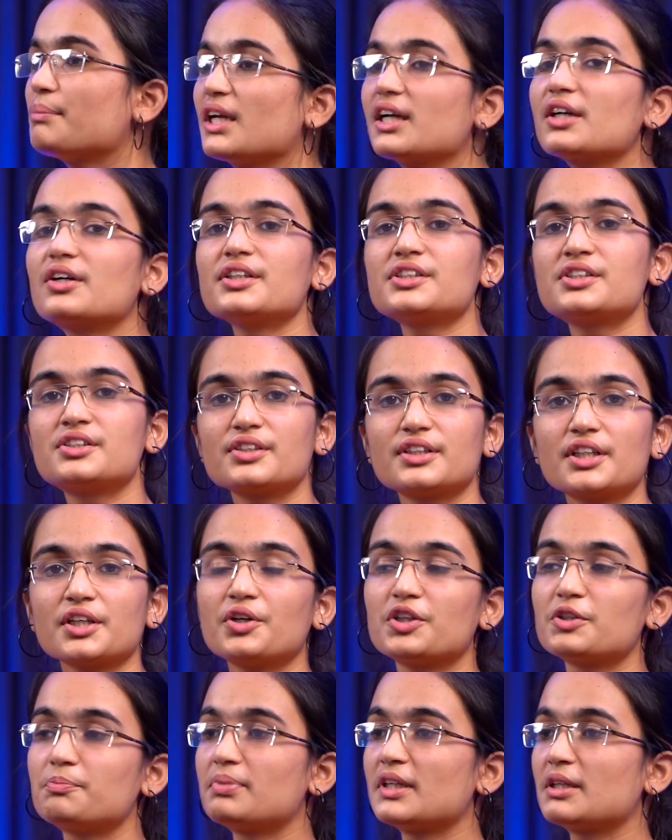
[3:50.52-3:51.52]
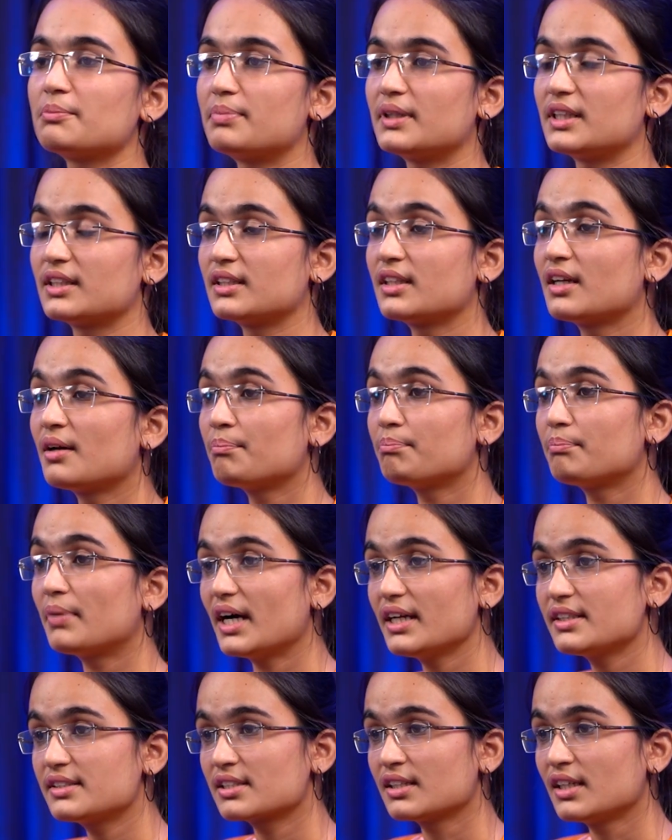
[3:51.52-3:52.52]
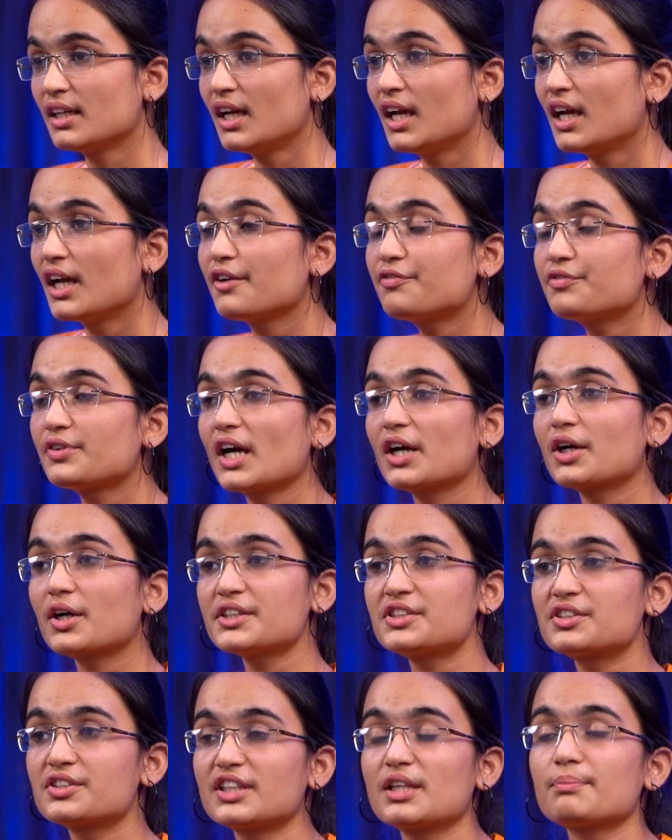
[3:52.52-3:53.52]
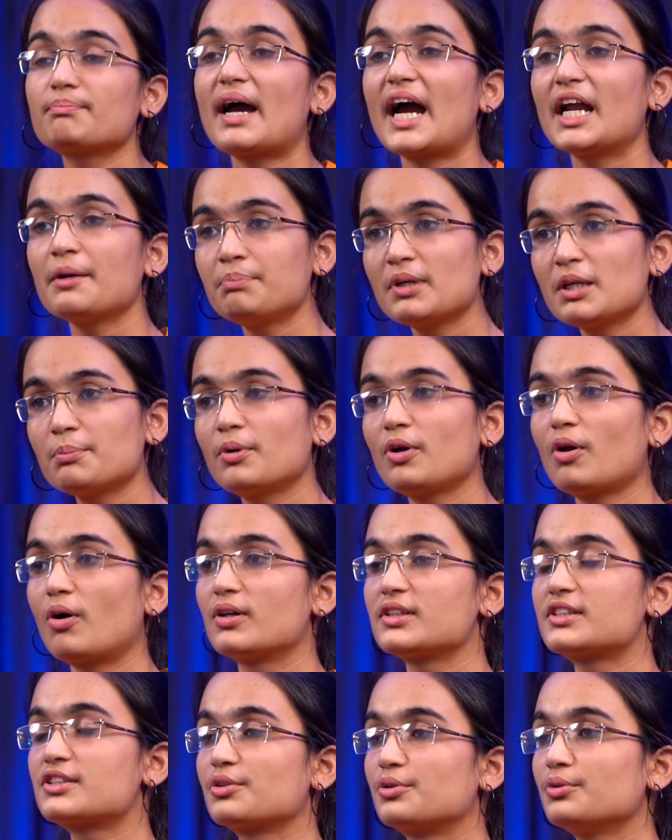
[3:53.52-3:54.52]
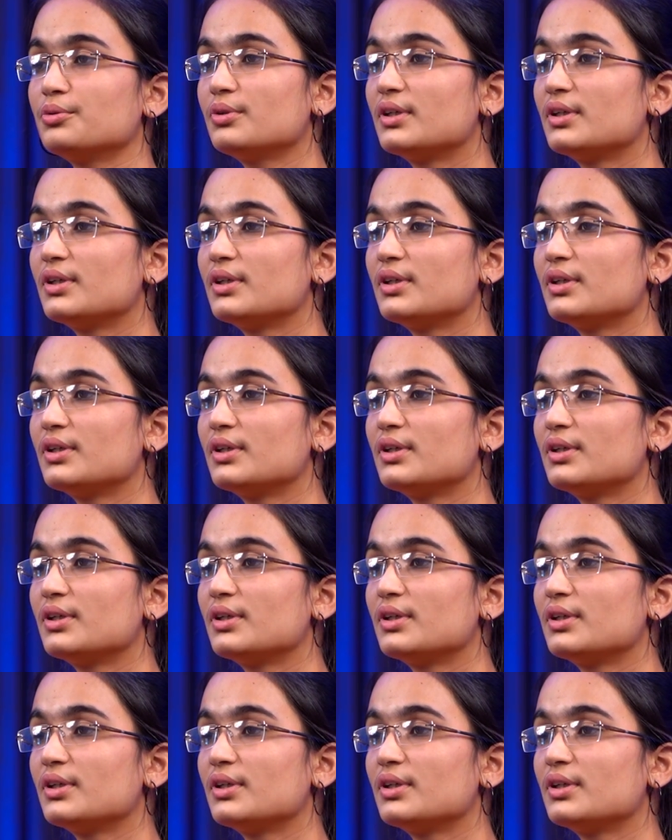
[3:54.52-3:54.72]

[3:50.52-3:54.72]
be good to the good people. But if you are good to the bad people also,